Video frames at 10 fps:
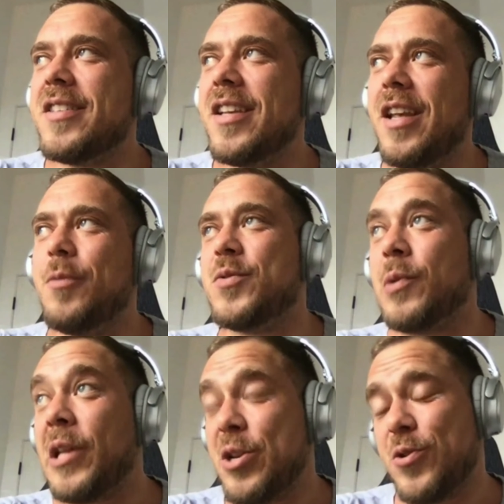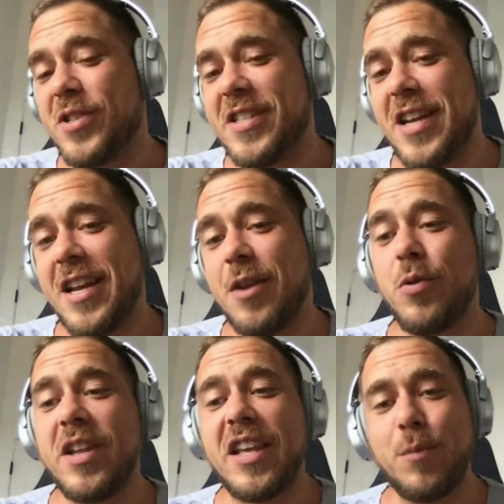it was really interesting, and it
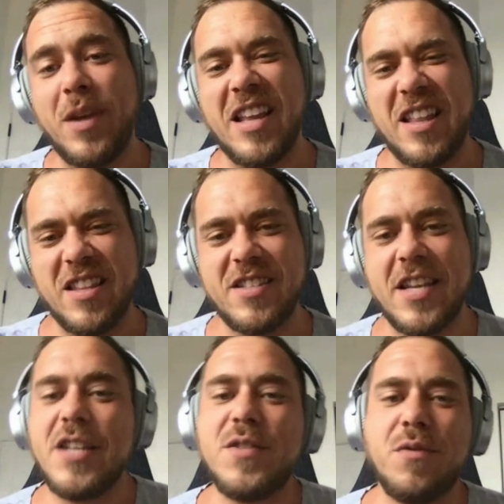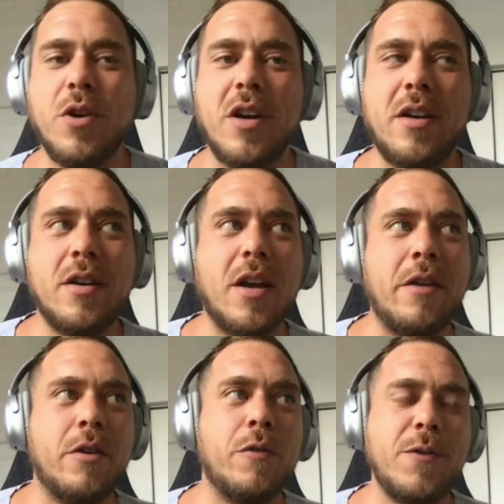really gave me like this taste for it. And I
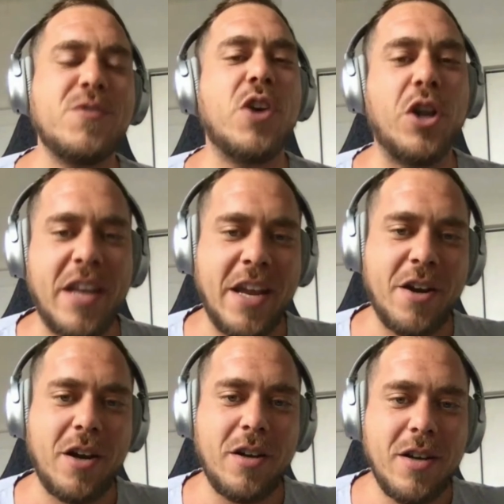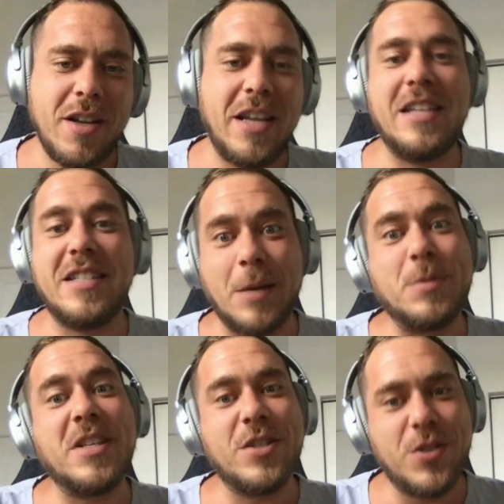don't know if you saw Nader. He stepped
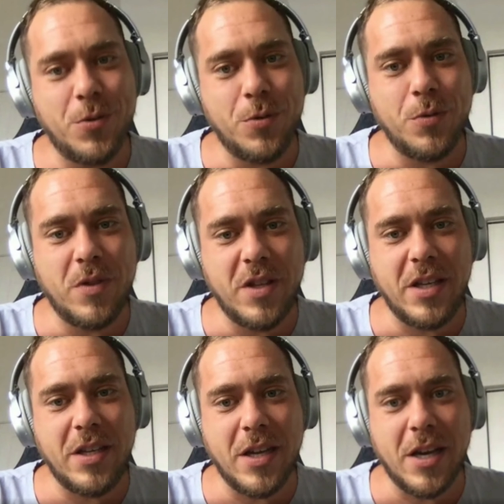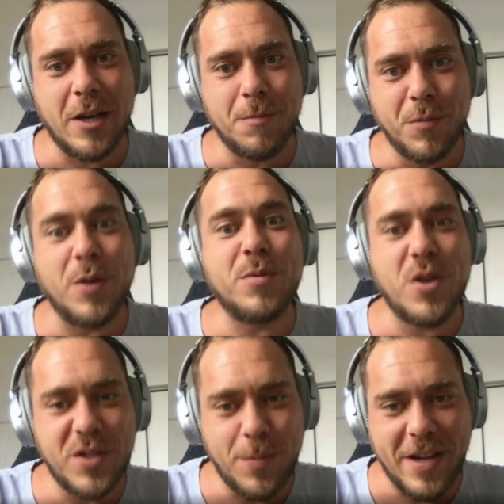into the
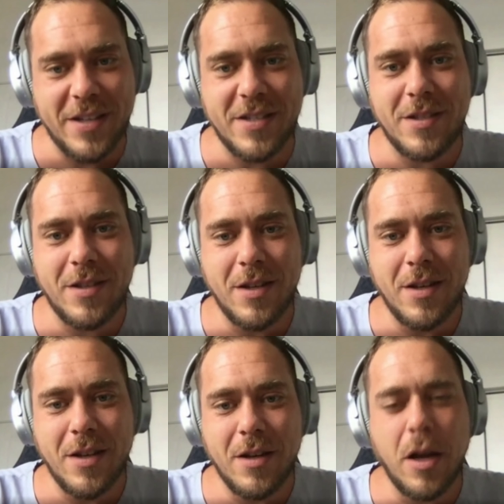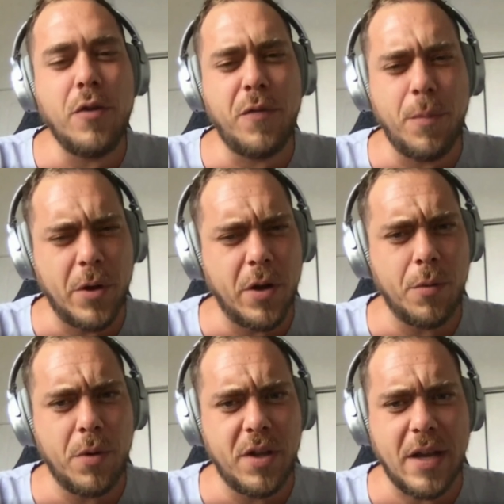crypto space. Are you familiar
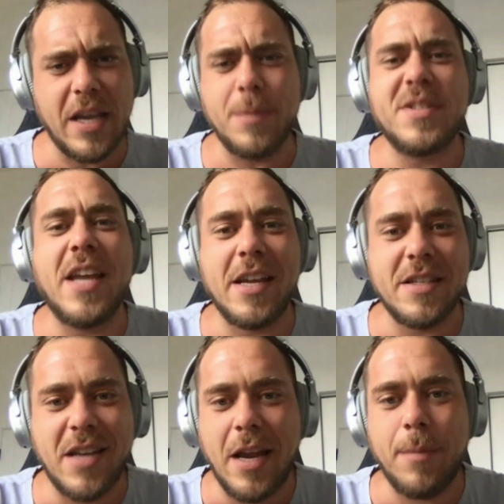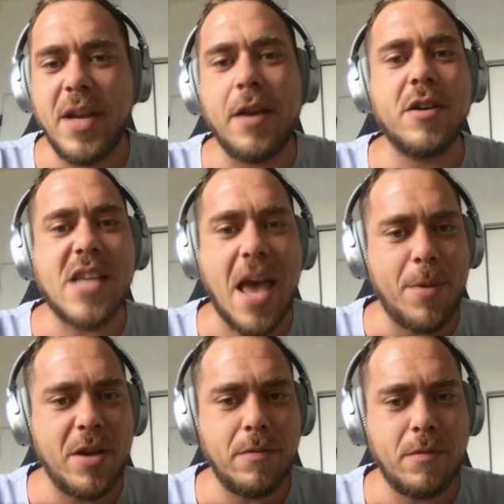with? I keep saying his name, Nader
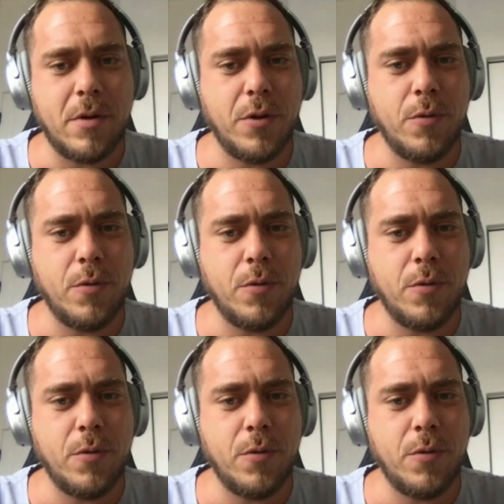Dabit. Are you?